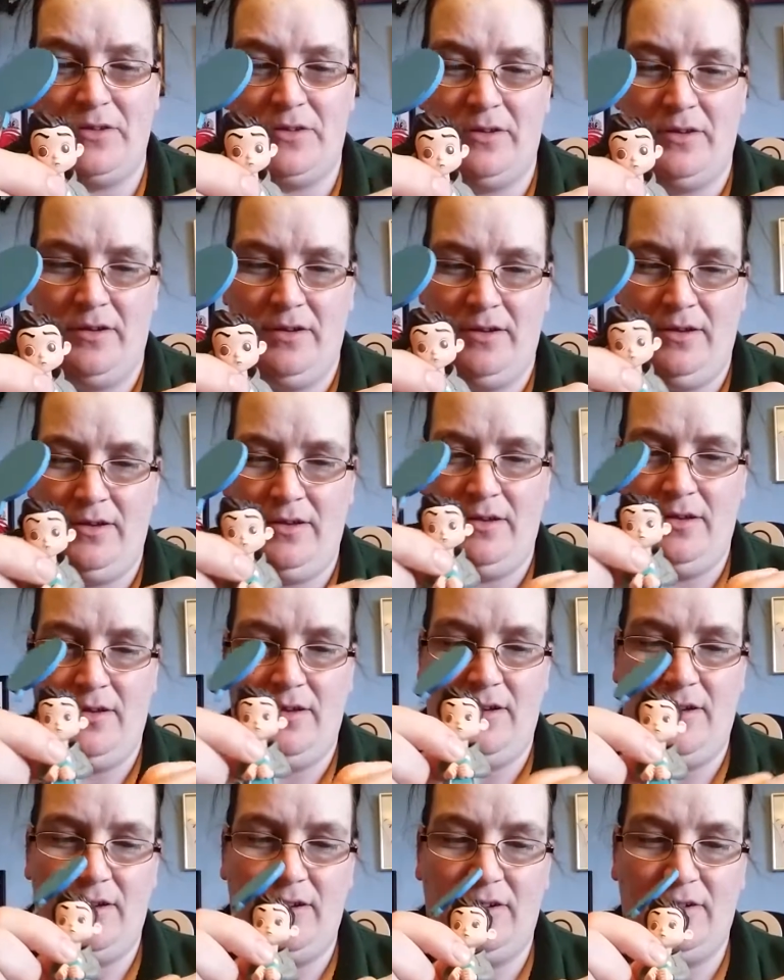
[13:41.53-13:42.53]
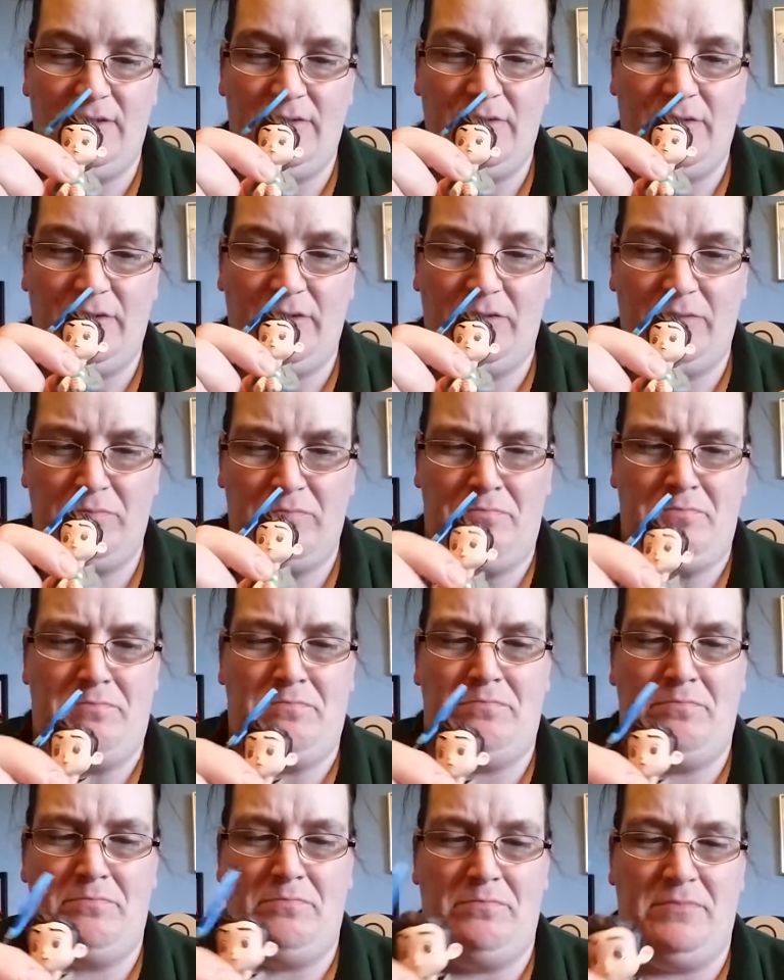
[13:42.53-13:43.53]
to glue
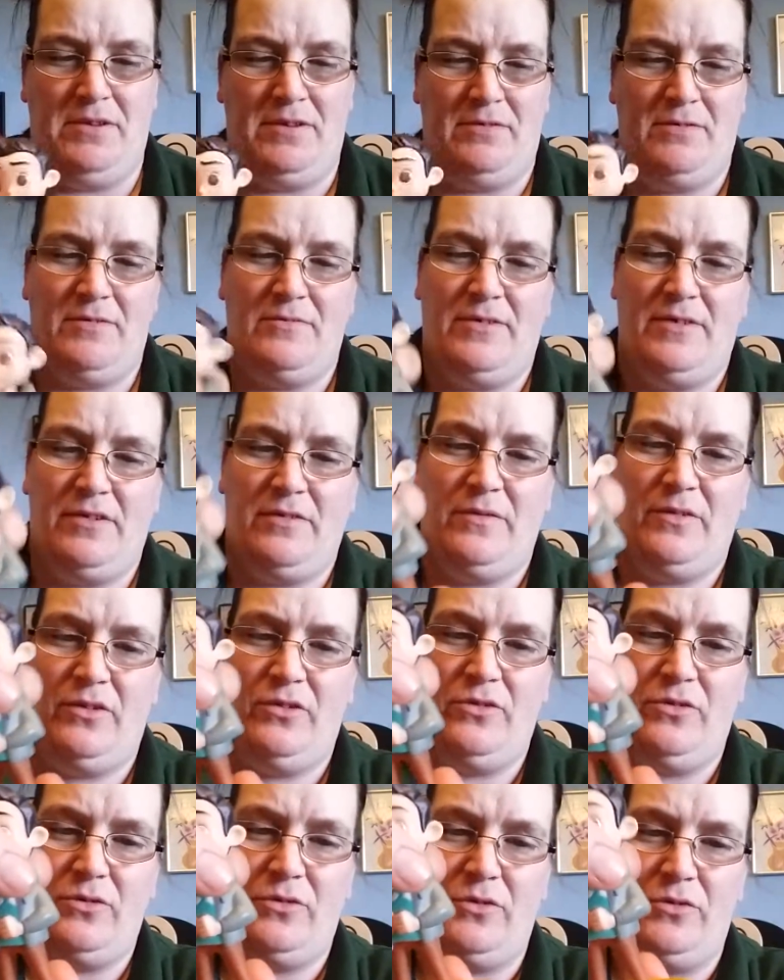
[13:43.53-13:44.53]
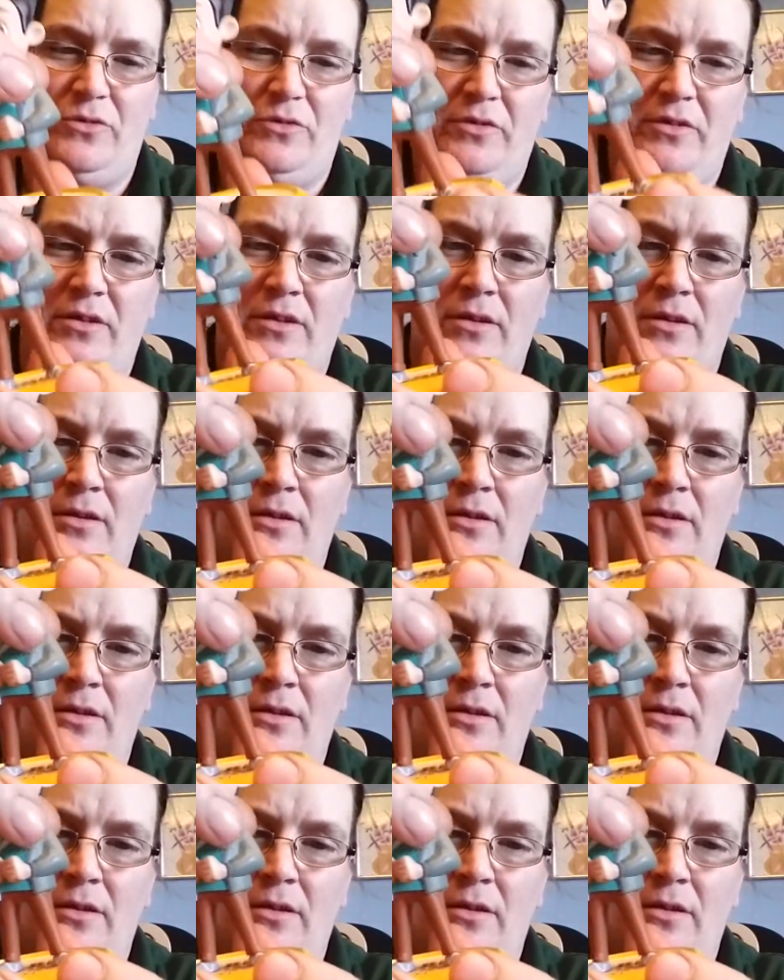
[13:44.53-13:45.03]
the rest of his socks on.